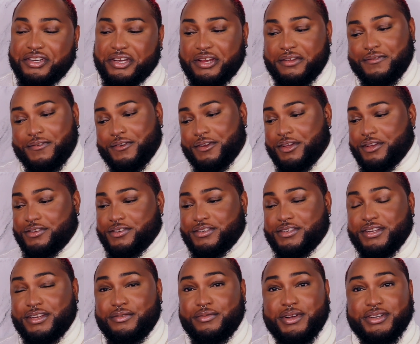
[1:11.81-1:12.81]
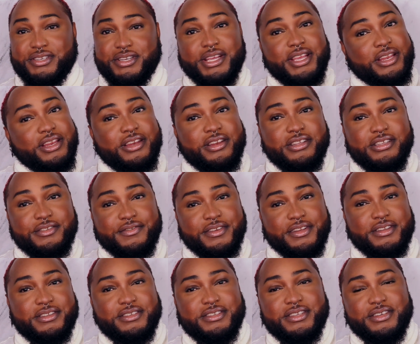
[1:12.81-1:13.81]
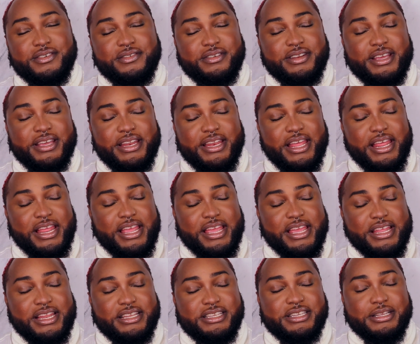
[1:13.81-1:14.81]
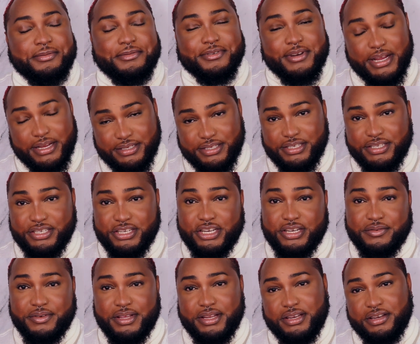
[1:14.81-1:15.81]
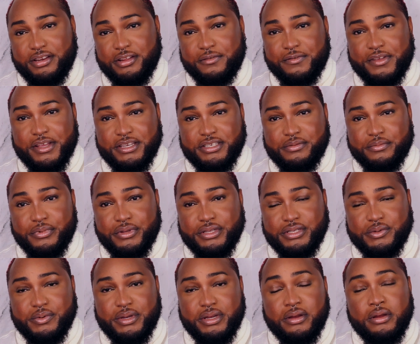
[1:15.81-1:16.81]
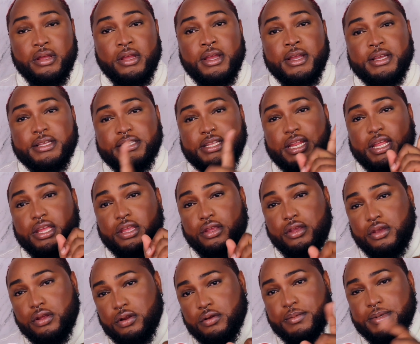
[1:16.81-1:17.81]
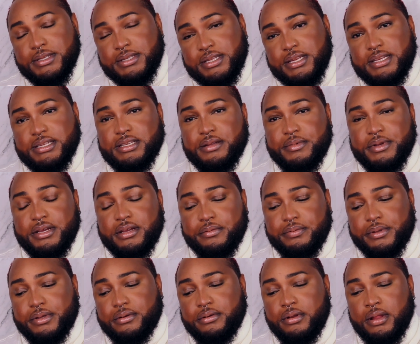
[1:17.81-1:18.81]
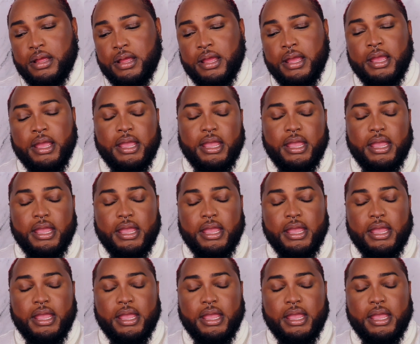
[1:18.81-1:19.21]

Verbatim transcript: If you're interested in watching any of those videos, then go ahead and subscribe to the channel and hit the notification bell as well so that you don't miss the next time I upload.